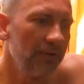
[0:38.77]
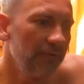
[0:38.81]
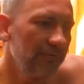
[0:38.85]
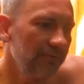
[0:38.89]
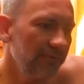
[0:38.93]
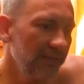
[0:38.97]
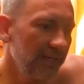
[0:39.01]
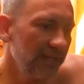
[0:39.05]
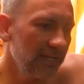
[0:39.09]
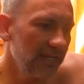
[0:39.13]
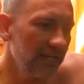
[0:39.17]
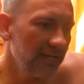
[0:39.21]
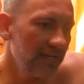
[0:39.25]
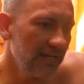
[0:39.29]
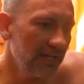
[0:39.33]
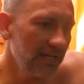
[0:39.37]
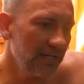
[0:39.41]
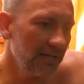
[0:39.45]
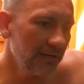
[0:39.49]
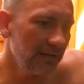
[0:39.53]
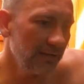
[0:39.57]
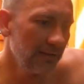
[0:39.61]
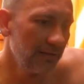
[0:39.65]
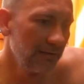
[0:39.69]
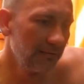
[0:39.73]
of
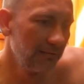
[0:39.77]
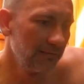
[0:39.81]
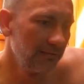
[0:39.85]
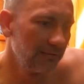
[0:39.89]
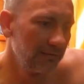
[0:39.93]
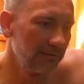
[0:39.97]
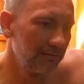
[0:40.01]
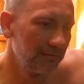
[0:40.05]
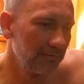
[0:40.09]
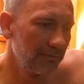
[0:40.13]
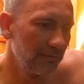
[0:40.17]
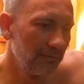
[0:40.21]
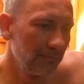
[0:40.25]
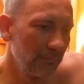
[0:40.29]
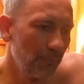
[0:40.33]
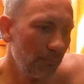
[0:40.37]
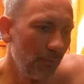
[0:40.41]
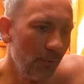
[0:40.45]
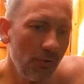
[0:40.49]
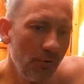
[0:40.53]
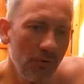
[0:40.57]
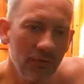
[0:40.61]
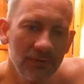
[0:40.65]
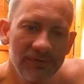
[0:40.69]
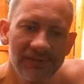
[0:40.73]
the
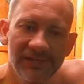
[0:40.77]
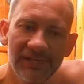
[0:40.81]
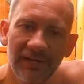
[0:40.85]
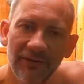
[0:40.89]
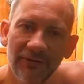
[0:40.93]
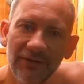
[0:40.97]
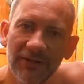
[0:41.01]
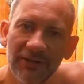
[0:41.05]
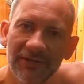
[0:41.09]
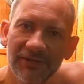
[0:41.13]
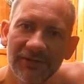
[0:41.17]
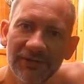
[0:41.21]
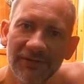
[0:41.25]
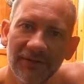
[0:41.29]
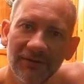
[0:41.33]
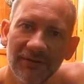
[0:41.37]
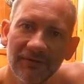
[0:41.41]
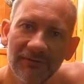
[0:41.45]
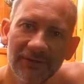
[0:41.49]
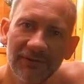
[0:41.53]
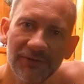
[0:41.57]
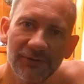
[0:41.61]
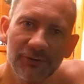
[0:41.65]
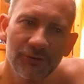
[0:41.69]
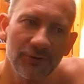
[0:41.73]
more serious
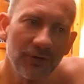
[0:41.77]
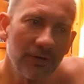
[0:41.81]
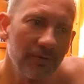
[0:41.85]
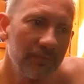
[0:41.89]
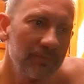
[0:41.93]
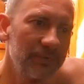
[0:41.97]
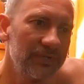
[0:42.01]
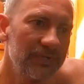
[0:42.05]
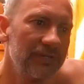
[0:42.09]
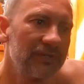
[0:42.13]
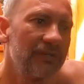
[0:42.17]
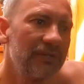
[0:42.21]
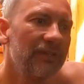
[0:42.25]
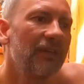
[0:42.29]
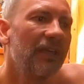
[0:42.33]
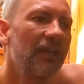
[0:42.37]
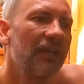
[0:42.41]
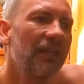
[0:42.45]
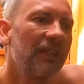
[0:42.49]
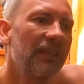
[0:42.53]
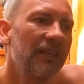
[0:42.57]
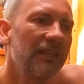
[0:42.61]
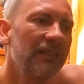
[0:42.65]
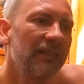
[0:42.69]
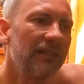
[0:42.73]
service jobs
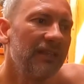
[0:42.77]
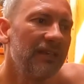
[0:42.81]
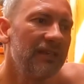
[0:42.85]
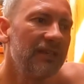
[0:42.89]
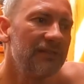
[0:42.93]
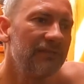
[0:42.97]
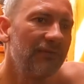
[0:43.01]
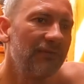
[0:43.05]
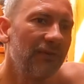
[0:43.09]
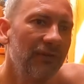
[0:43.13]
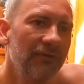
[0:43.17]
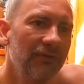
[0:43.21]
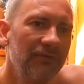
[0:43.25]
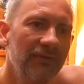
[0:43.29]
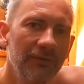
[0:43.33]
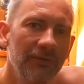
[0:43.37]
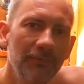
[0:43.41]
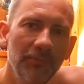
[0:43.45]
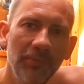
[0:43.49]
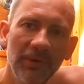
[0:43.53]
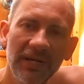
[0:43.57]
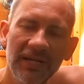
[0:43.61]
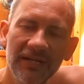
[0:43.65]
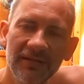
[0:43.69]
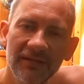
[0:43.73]
that these Volvo
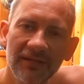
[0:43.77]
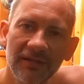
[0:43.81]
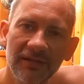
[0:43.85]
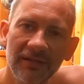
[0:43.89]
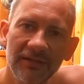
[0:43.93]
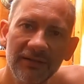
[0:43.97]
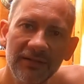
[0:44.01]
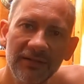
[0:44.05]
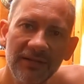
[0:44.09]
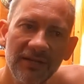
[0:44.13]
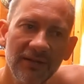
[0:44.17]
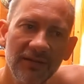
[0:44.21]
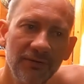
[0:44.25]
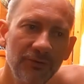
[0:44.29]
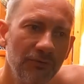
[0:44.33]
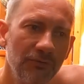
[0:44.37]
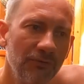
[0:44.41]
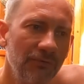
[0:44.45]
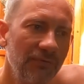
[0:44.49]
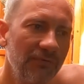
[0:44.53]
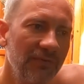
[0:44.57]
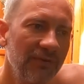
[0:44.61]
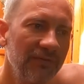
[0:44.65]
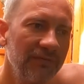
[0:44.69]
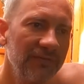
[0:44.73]
Penta
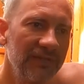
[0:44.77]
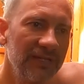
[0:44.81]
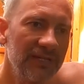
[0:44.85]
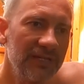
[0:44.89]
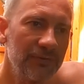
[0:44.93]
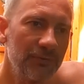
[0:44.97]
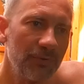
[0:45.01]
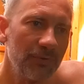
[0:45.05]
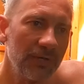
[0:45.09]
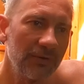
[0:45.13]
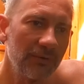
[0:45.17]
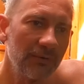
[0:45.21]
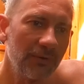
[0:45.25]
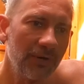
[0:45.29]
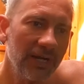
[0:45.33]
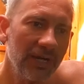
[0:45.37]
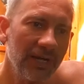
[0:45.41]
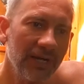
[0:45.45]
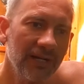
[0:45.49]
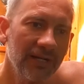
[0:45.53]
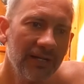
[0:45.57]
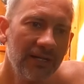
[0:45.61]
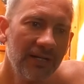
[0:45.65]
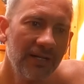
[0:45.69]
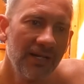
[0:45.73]
D2-50s
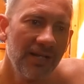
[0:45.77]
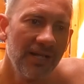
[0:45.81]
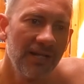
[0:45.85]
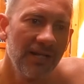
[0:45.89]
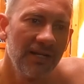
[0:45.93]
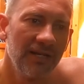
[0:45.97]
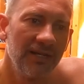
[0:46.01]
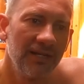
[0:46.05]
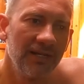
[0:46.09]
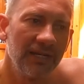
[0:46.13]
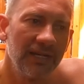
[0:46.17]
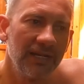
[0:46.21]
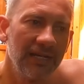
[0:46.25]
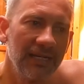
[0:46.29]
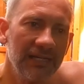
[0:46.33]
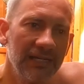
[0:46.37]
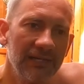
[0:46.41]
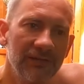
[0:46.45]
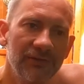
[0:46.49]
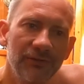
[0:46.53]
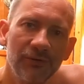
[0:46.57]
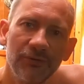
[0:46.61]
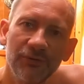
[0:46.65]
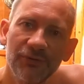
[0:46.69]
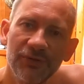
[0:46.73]
require
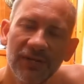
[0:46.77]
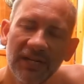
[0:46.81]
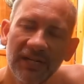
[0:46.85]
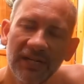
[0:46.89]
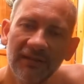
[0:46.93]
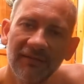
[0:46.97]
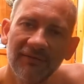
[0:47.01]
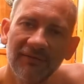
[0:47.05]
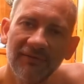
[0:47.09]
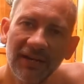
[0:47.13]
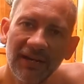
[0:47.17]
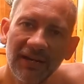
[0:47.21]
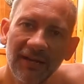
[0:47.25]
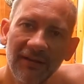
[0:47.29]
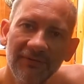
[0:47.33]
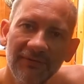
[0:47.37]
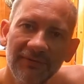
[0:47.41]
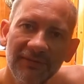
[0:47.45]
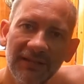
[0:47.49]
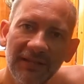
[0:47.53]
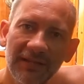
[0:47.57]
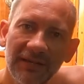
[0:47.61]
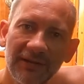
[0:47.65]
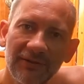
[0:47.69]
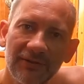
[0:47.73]
is to check the valve
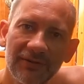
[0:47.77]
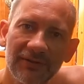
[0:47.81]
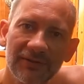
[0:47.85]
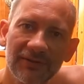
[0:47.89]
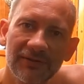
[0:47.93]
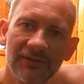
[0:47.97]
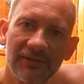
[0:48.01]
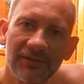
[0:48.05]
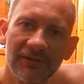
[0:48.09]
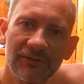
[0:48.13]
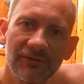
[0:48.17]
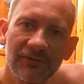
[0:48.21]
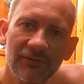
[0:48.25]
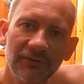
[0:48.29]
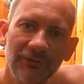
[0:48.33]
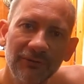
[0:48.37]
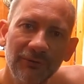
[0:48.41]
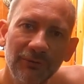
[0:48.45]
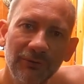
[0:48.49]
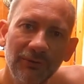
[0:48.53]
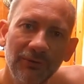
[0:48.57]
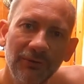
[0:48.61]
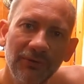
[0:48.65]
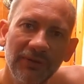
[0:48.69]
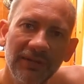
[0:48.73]
clearances,
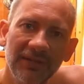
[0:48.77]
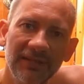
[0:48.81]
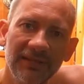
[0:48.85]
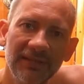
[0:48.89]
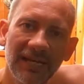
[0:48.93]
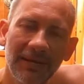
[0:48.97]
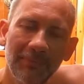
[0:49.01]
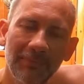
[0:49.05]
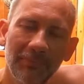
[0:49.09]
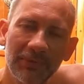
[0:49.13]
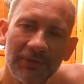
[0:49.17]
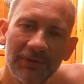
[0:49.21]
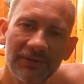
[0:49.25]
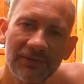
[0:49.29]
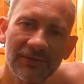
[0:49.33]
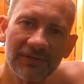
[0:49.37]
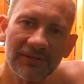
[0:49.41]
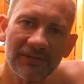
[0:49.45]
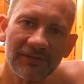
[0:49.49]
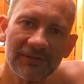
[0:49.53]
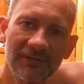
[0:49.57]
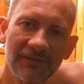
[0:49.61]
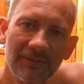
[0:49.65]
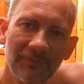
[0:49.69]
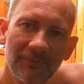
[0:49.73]
or the tappets
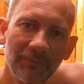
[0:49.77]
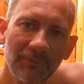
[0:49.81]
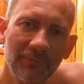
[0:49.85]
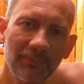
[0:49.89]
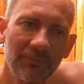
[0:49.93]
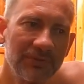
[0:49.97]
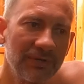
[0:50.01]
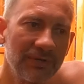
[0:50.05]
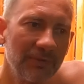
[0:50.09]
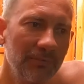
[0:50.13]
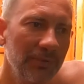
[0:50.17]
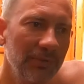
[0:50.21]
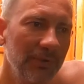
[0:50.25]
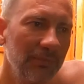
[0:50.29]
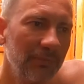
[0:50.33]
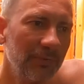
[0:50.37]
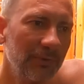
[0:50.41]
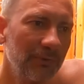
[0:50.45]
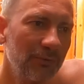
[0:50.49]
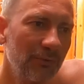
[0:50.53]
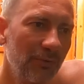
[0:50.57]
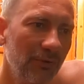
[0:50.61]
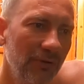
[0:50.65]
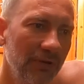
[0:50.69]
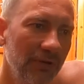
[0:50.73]
as some people
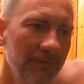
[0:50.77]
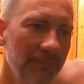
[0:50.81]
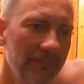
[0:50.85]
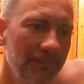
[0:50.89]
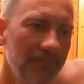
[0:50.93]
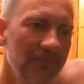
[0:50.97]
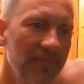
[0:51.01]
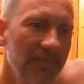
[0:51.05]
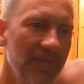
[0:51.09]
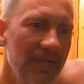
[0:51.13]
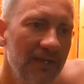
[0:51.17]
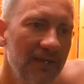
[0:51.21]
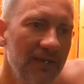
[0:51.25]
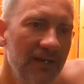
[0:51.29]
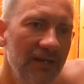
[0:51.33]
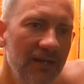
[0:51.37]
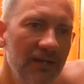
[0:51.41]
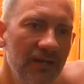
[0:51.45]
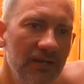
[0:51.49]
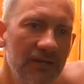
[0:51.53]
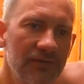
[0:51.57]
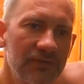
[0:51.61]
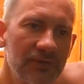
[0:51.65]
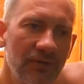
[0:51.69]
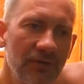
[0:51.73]
call them.
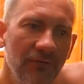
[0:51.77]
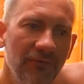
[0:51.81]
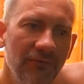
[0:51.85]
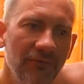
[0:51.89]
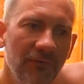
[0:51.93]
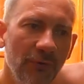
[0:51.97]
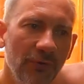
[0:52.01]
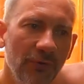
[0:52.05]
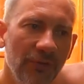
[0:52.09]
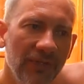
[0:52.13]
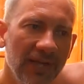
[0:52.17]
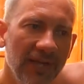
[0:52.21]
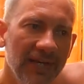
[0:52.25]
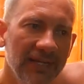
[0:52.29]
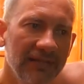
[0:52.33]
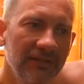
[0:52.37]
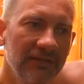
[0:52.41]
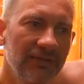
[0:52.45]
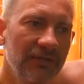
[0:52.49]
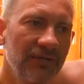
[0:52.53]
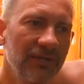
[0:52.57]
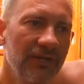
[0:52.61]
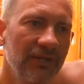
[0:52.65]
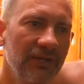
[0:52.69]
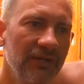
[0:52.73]
So for
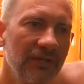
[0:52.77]
that